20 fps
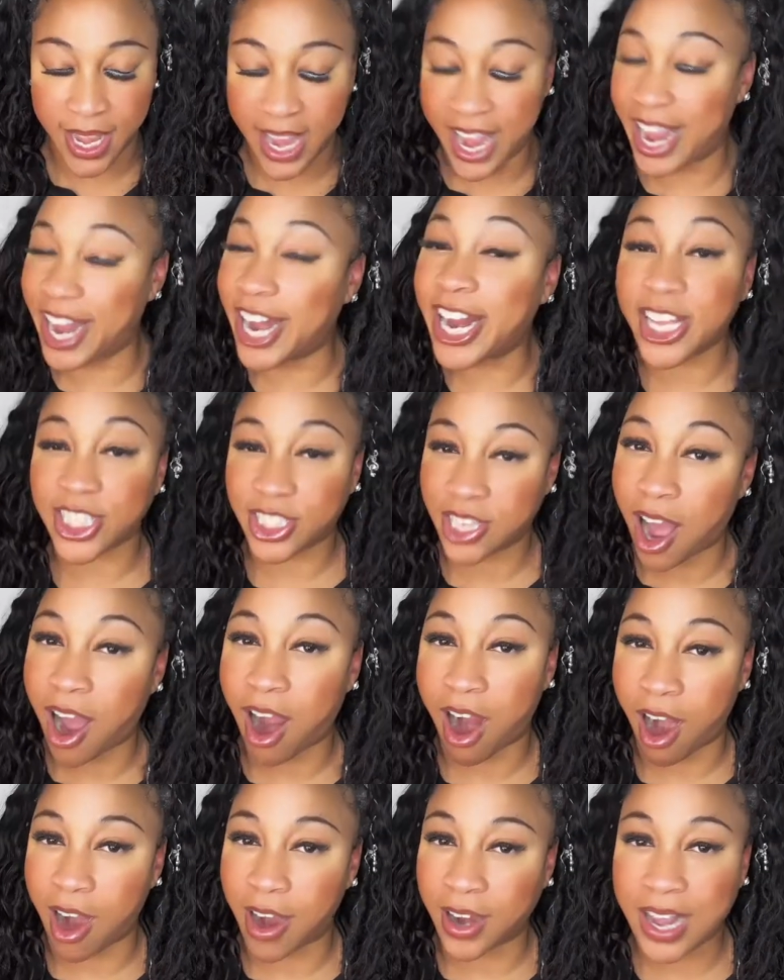It is
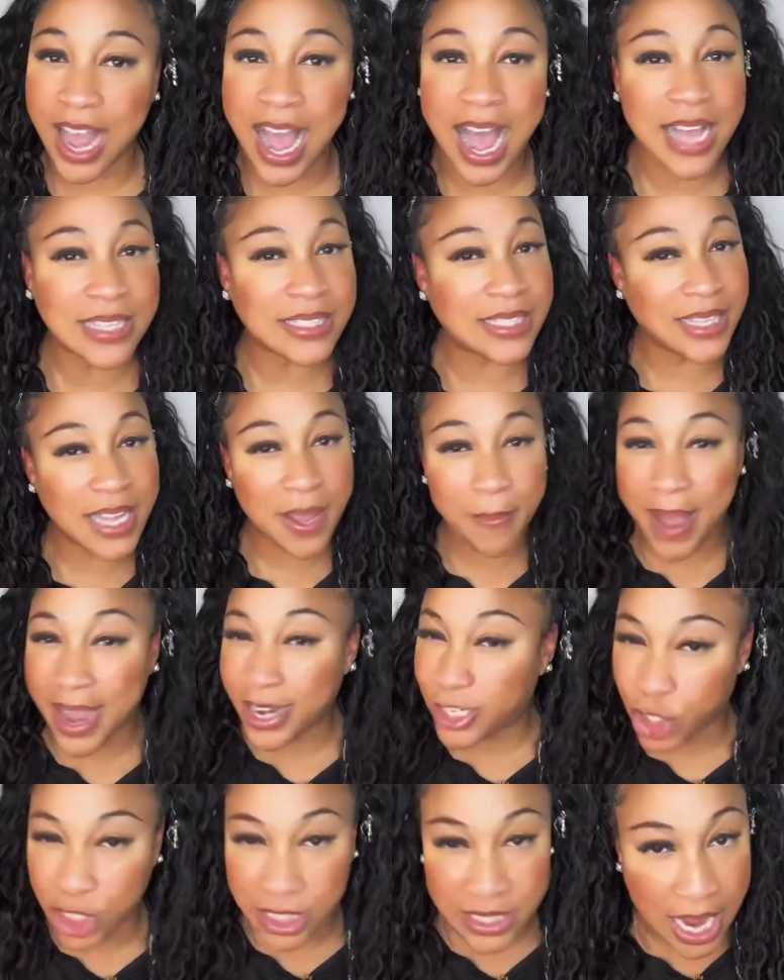hard. Constantly
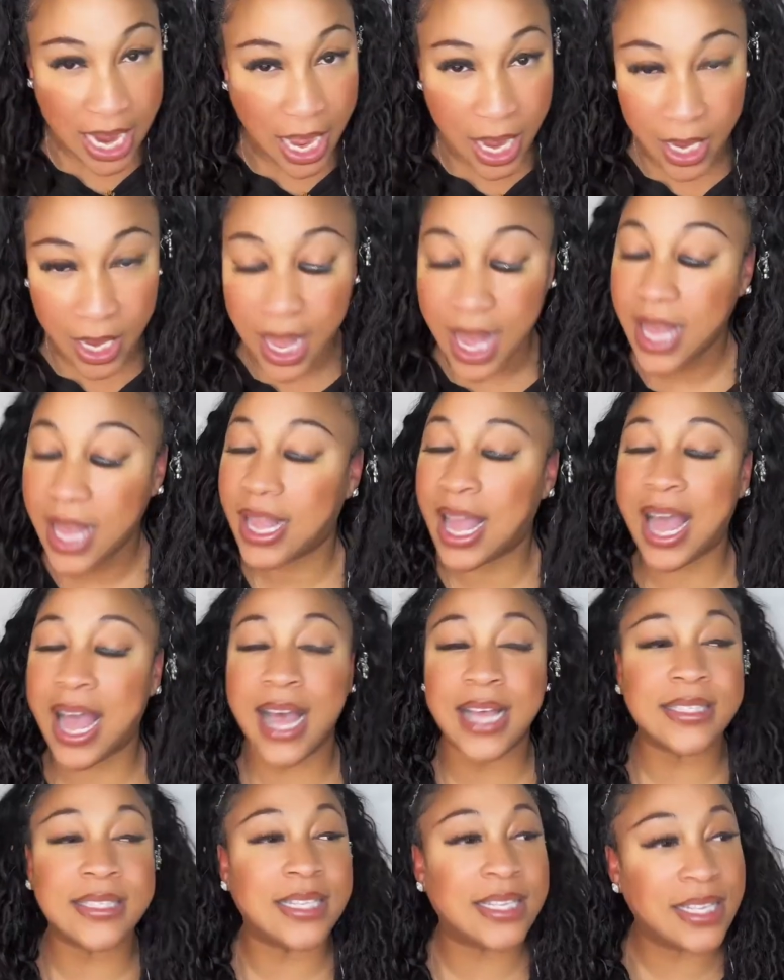bite your tongue.
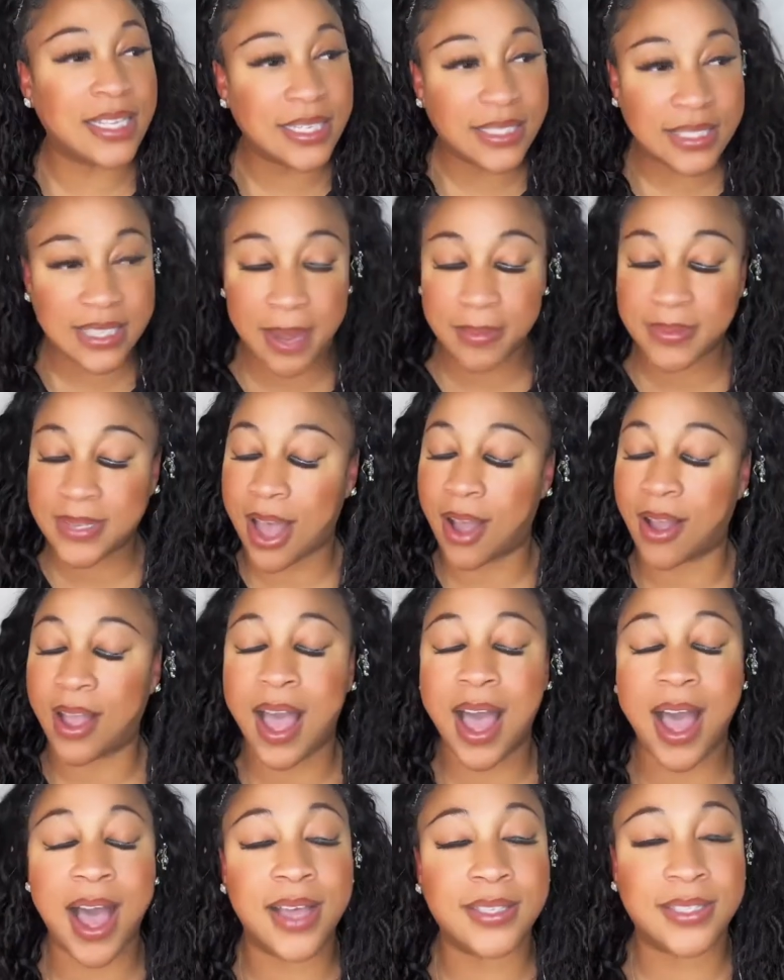Constantly step down.
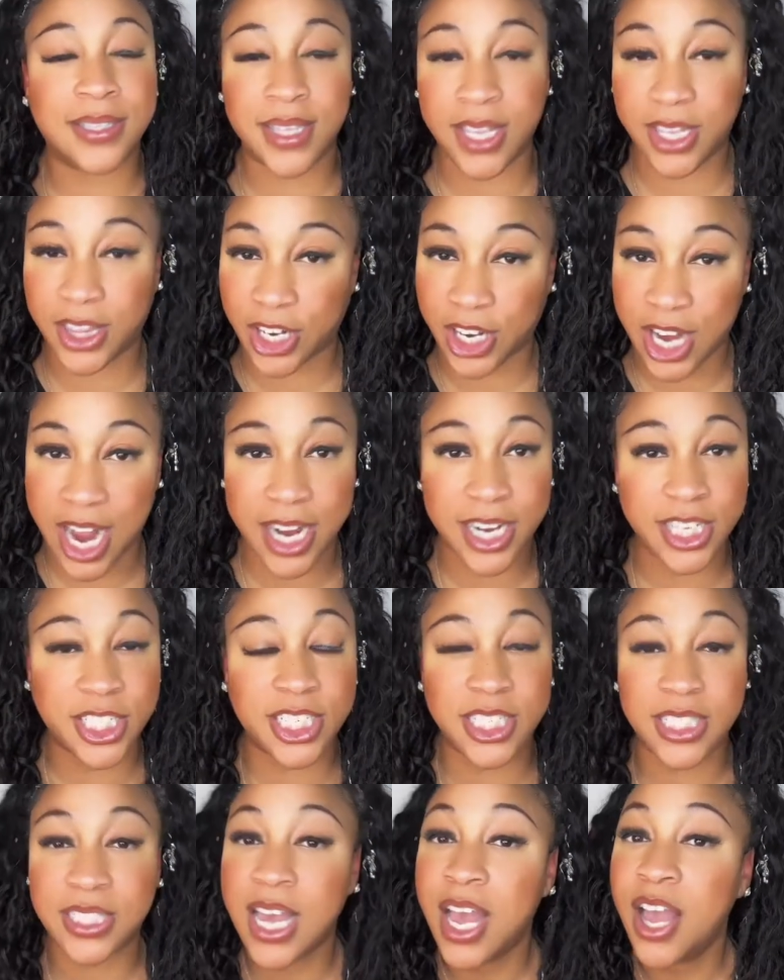Constantly learn how to
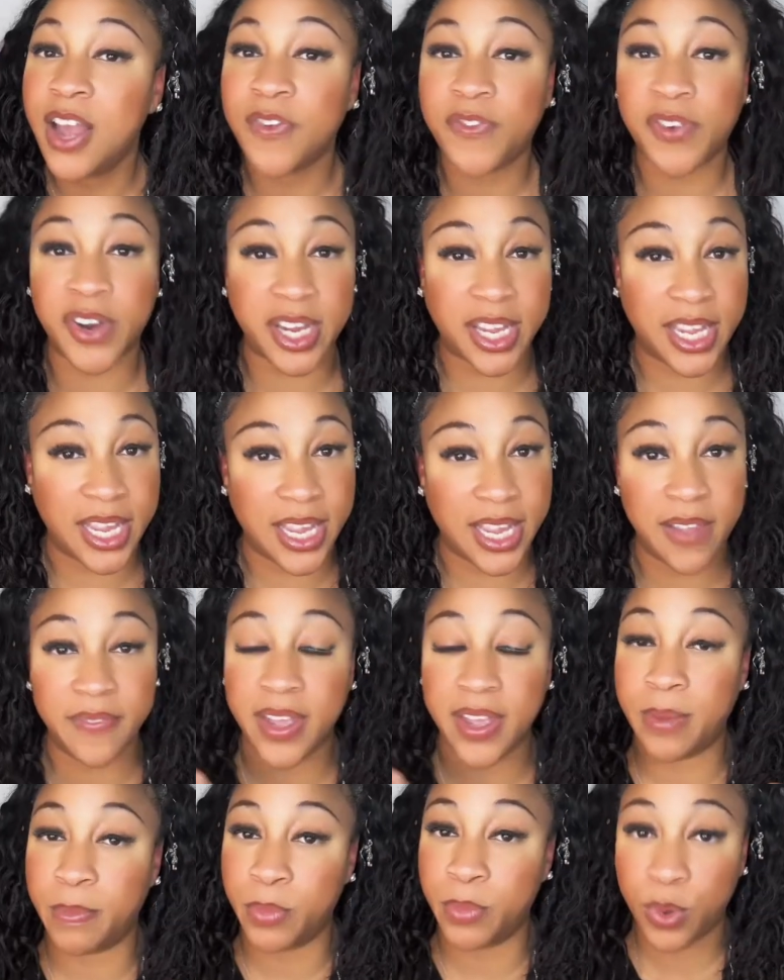just forgive
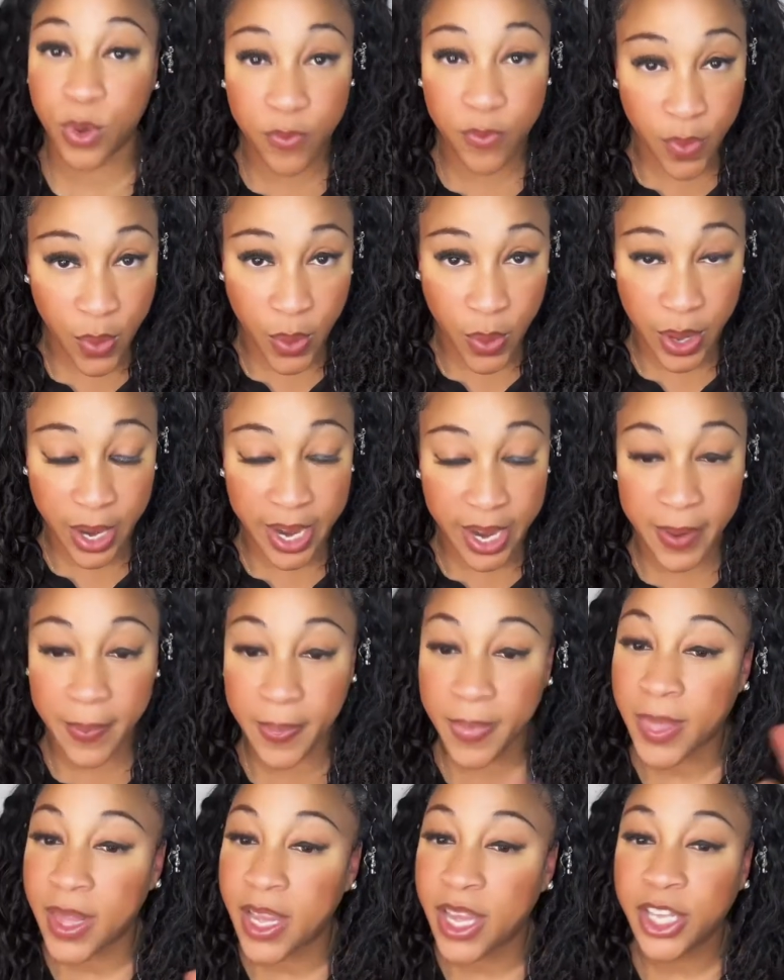and move
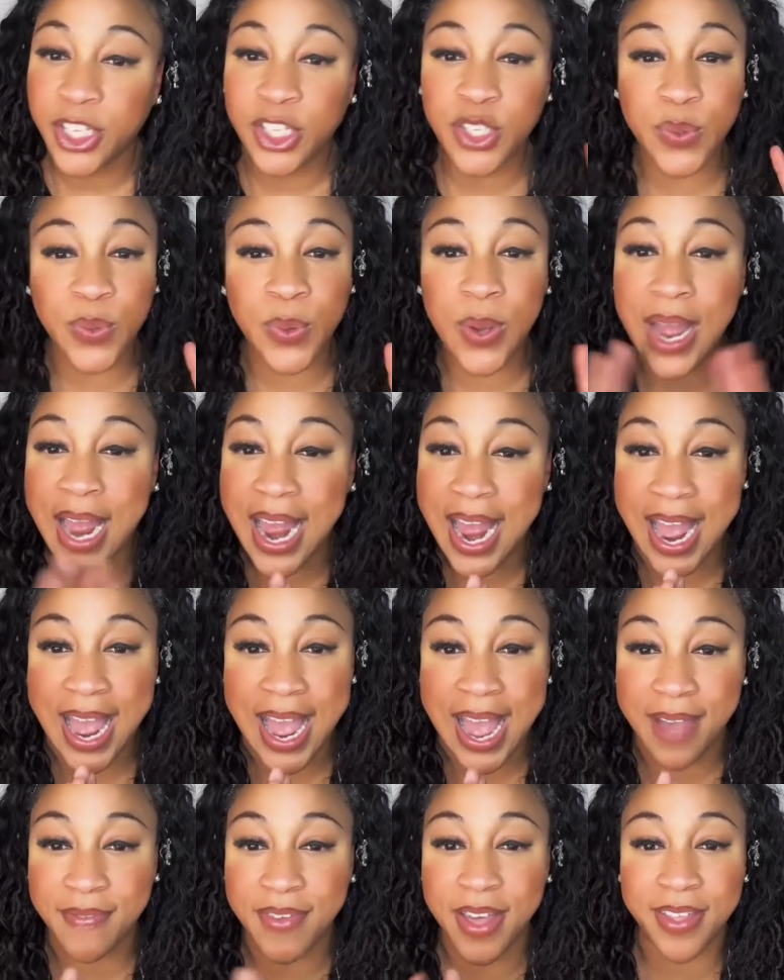on. You will
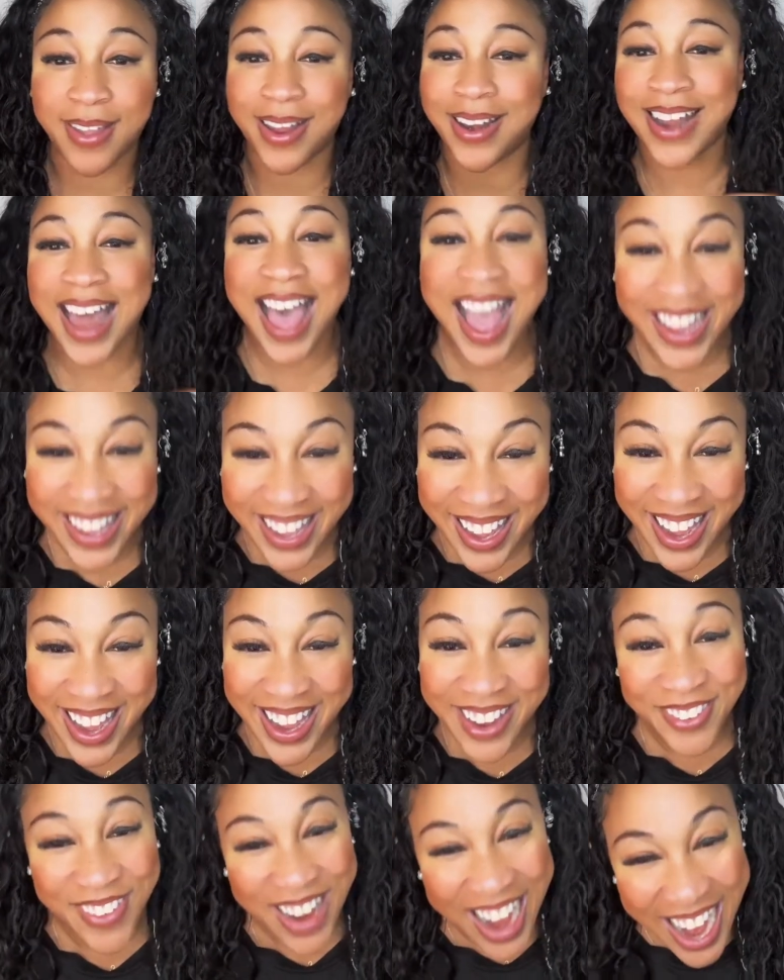have, clock
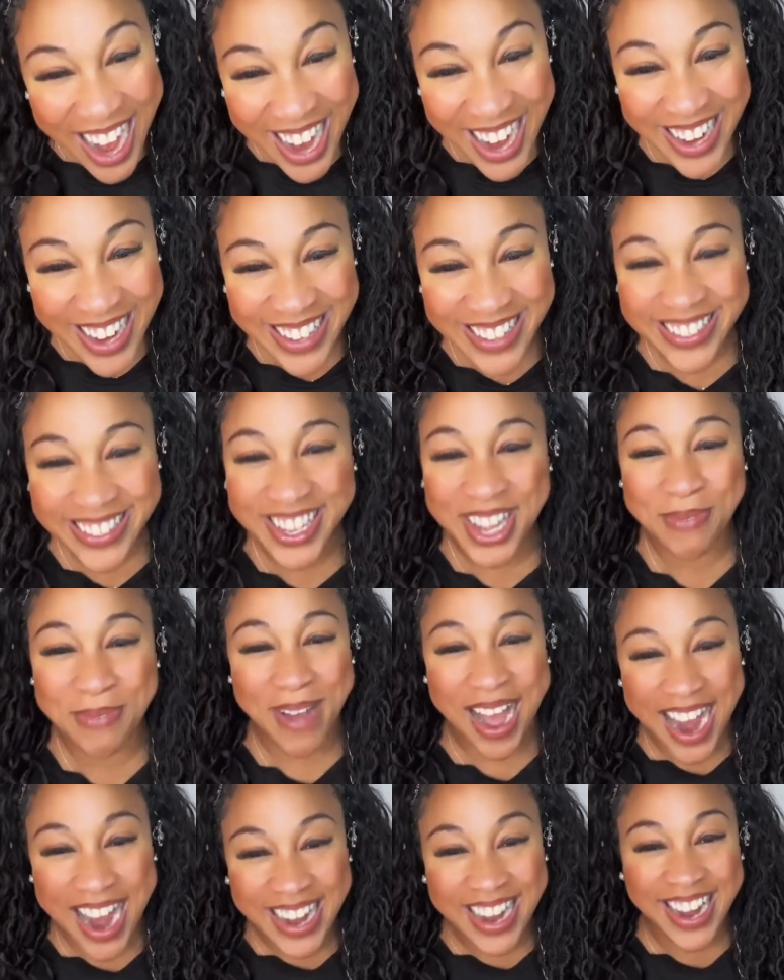it, right,
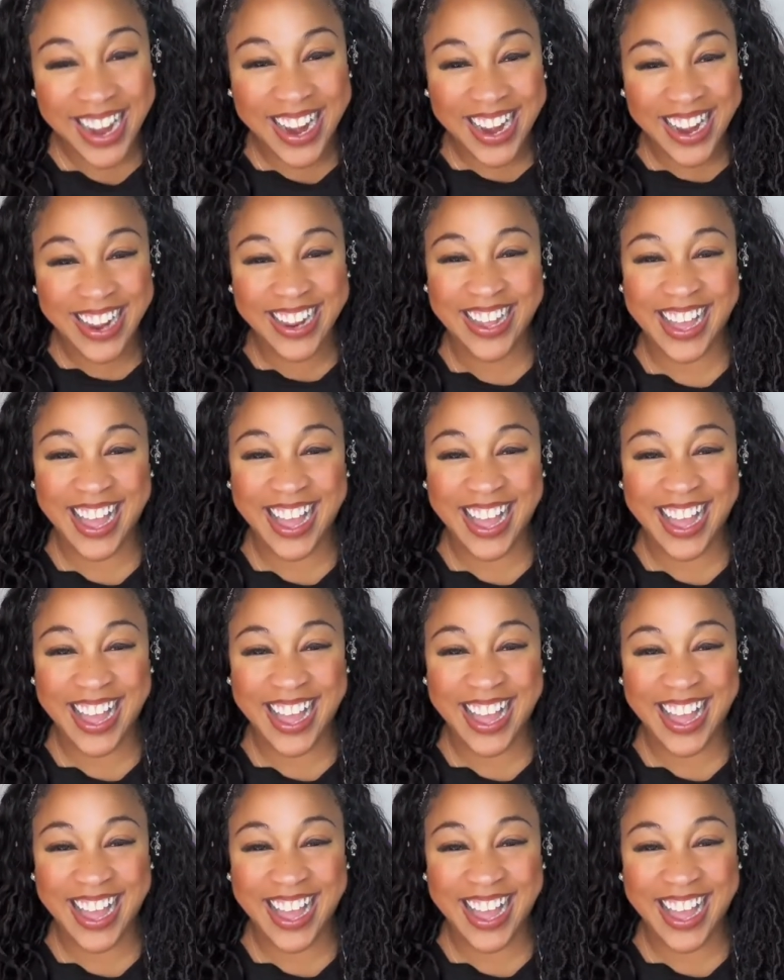Amani?